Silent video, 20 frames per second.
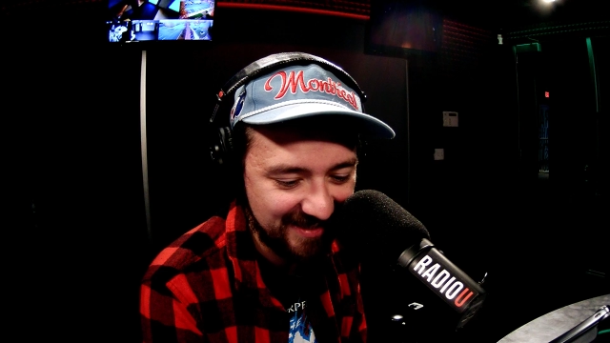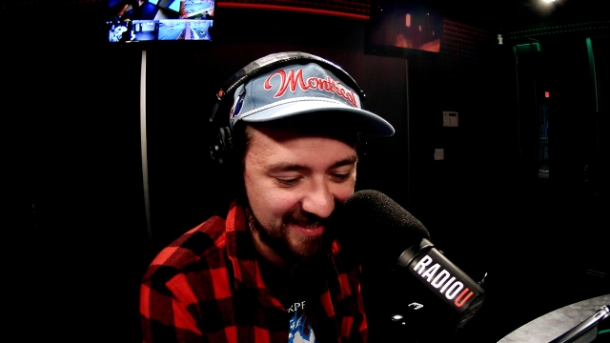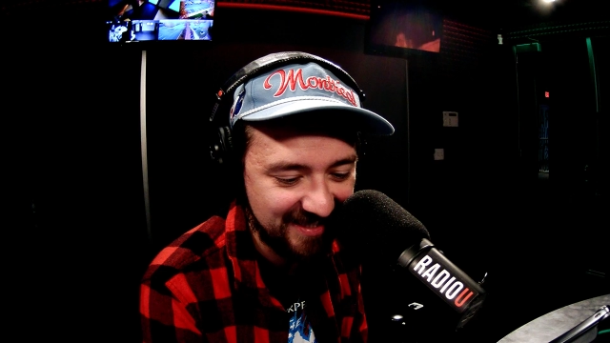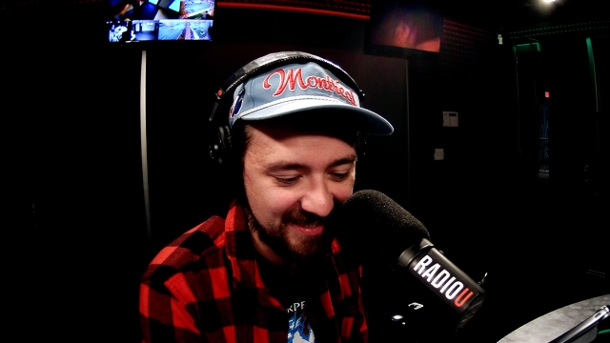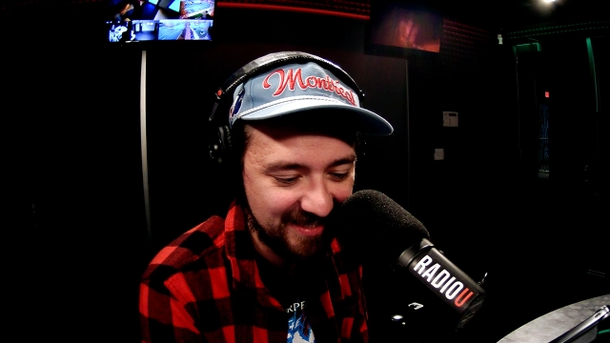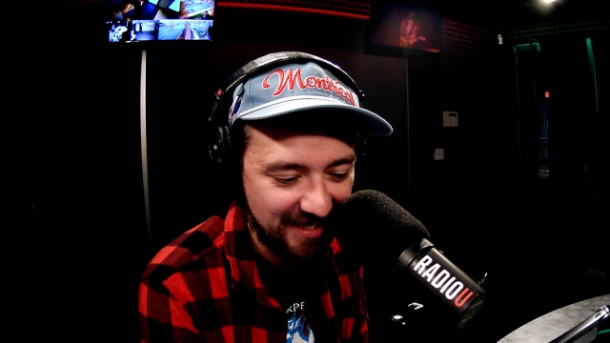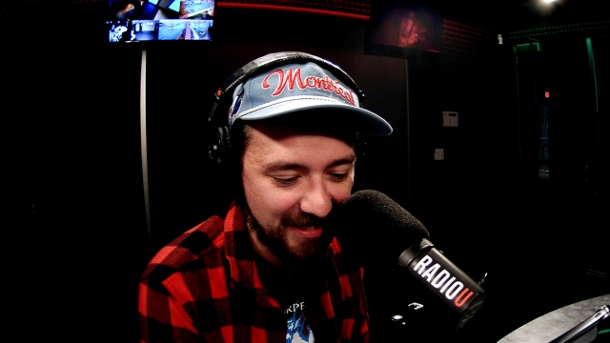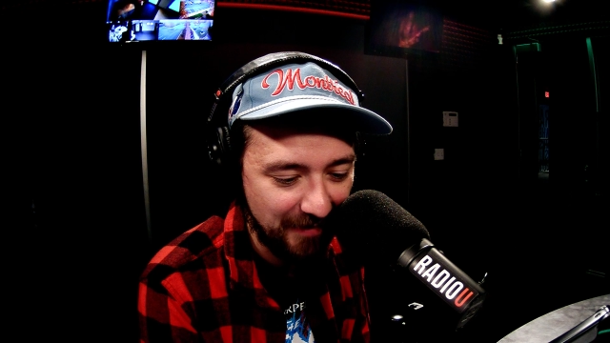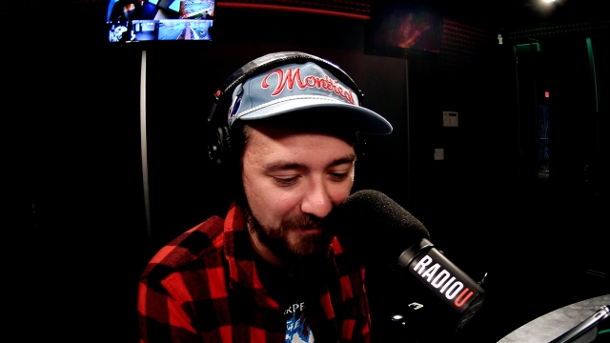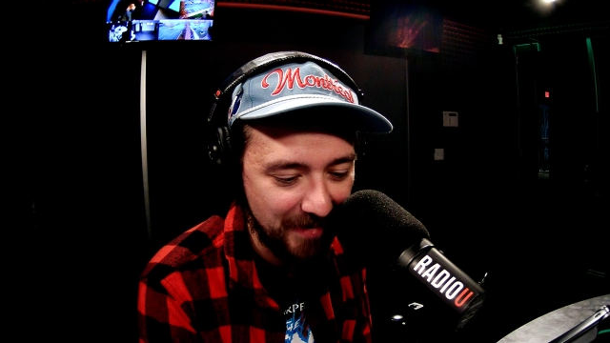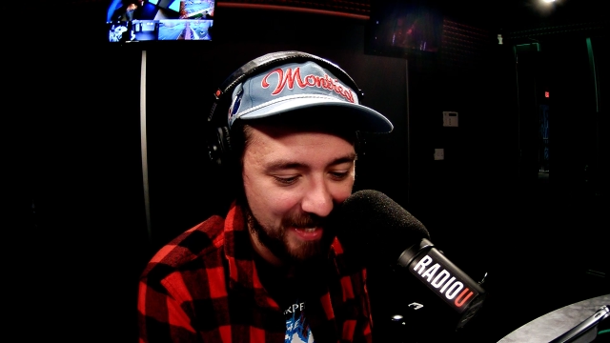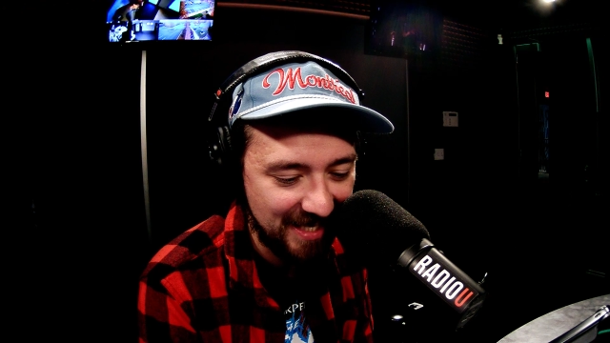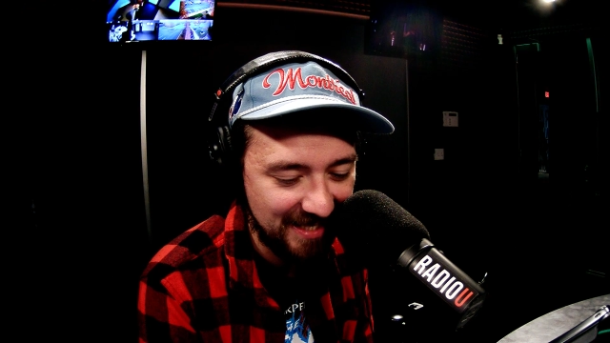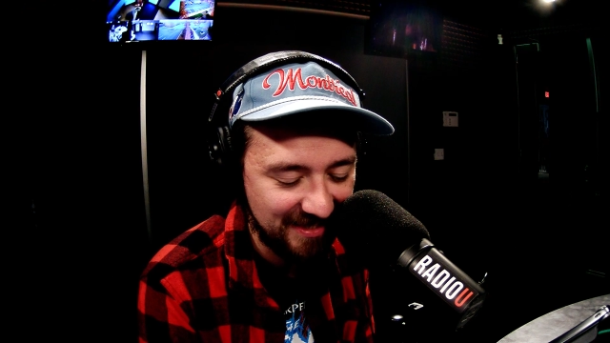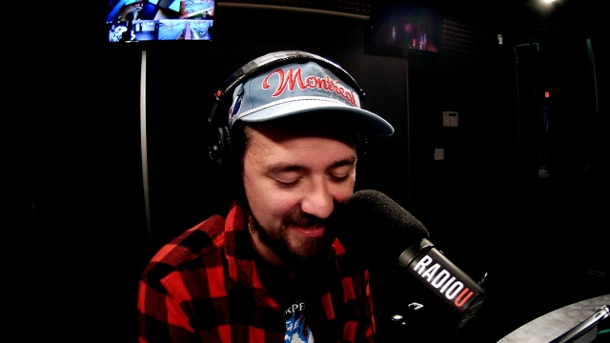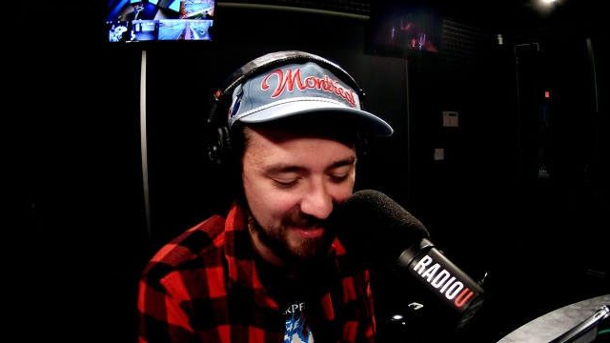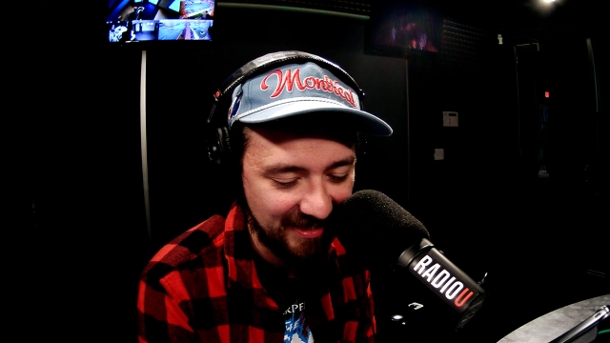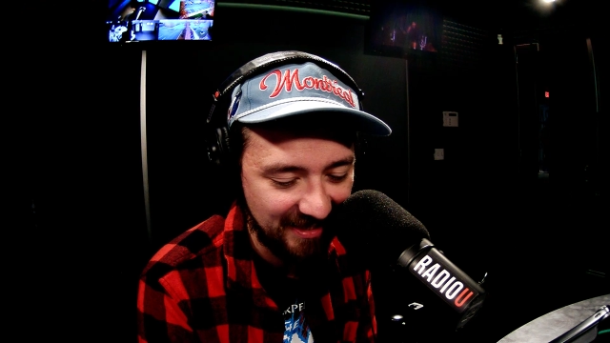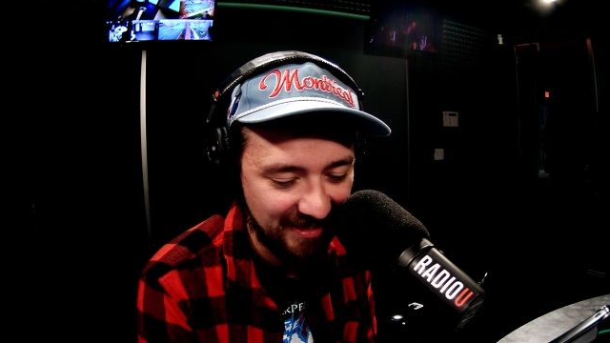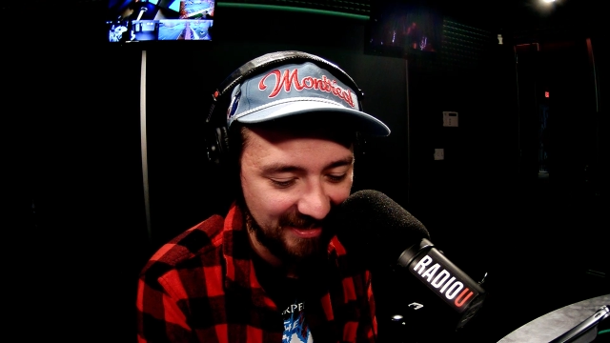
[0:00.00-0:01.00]
this is an
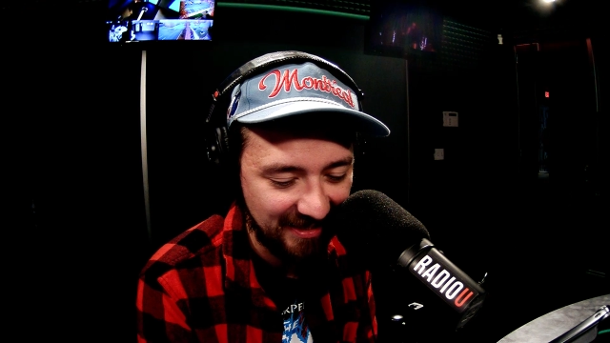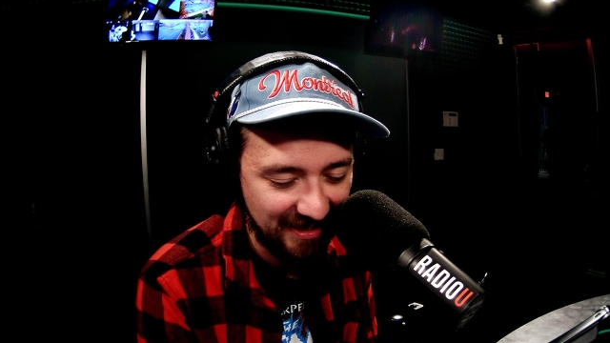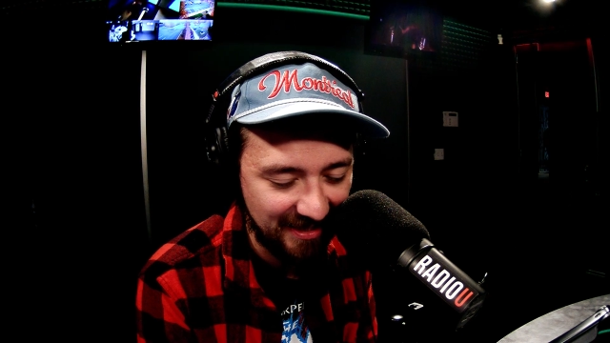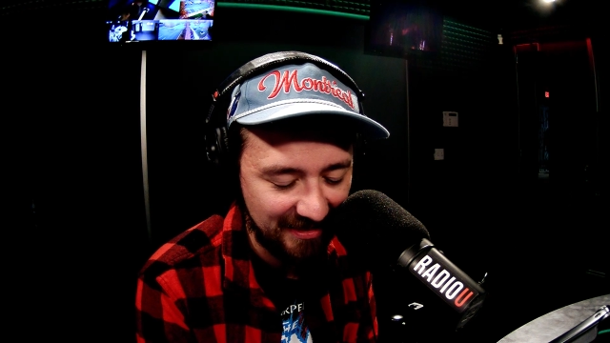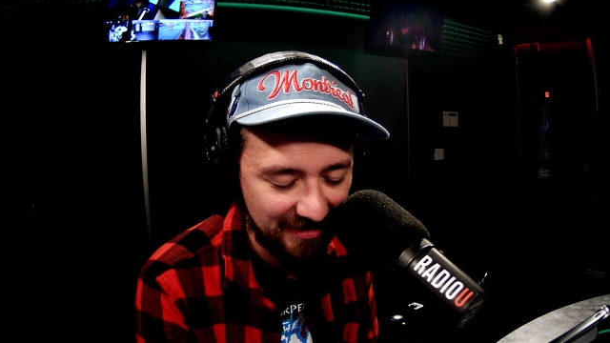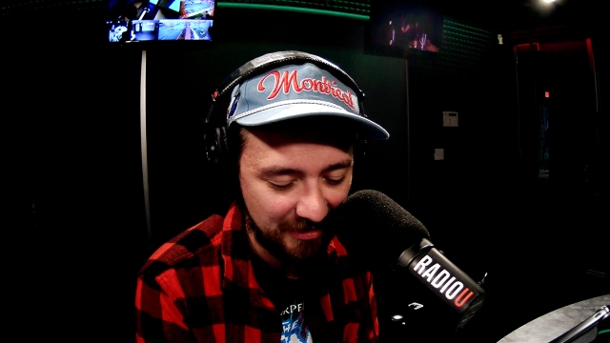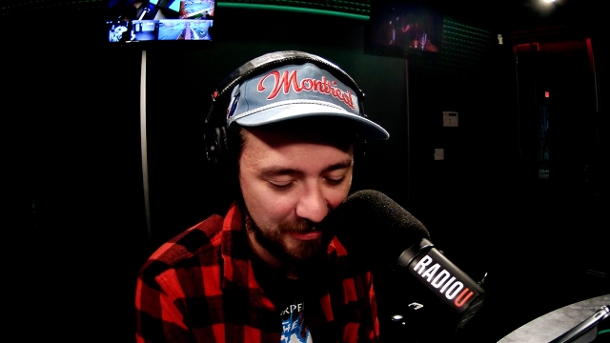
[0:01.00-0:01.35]
amazing